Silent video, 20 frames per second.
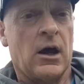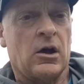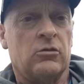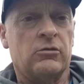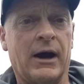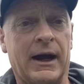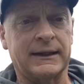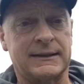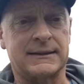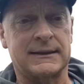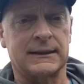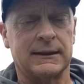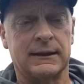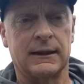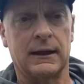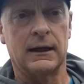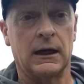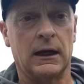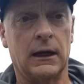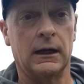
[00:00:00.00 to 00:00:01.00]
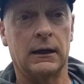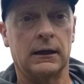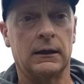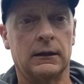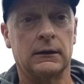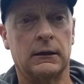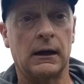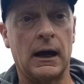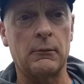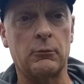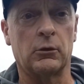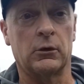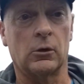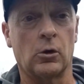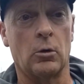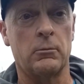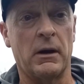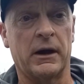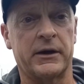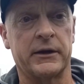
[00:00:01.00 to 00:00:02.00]
Right, I'm going to
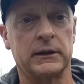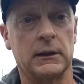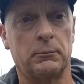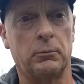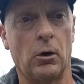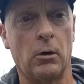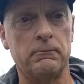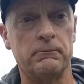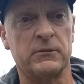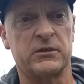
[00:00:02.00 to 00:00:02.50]
go back in the pub